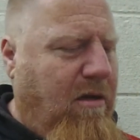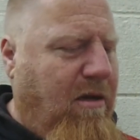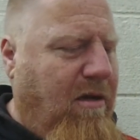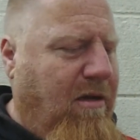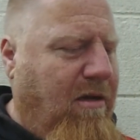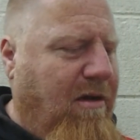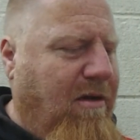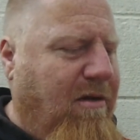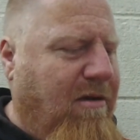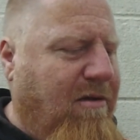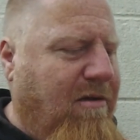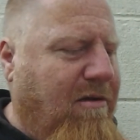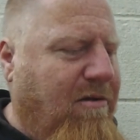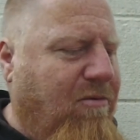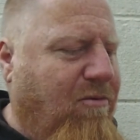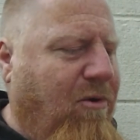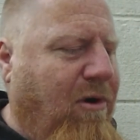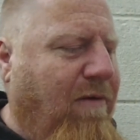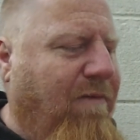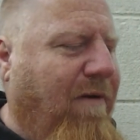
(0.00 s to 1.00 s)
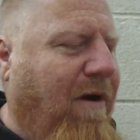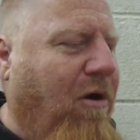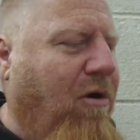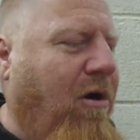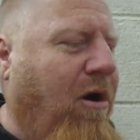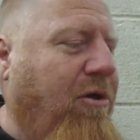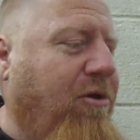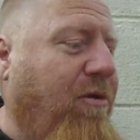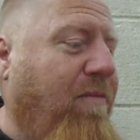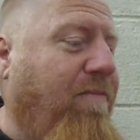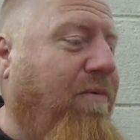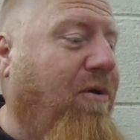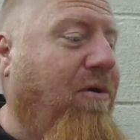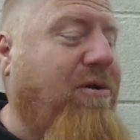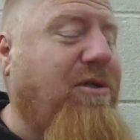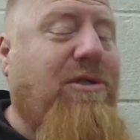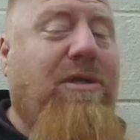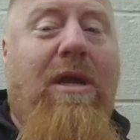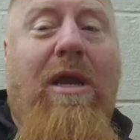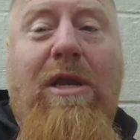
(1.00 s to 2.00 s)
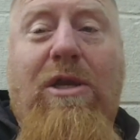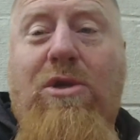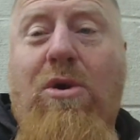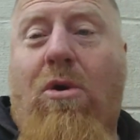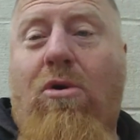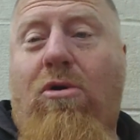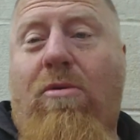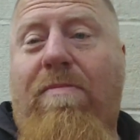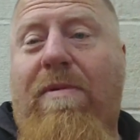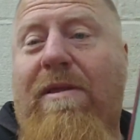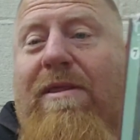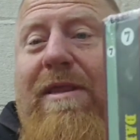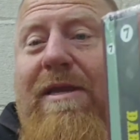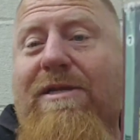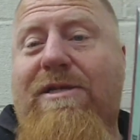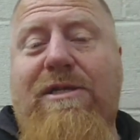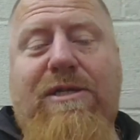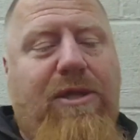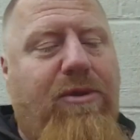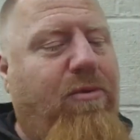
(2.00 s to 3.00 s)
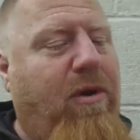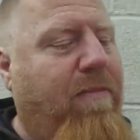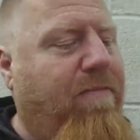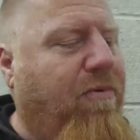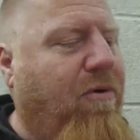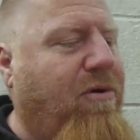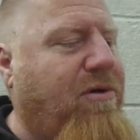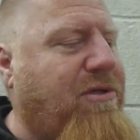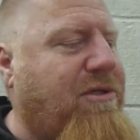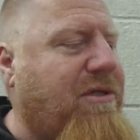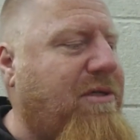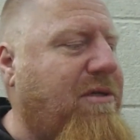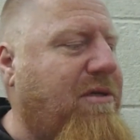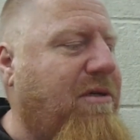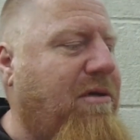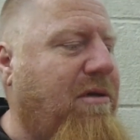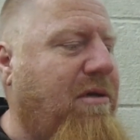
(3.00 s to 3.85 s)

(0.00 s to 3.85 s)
uh, one of our other books in total, but this is three books.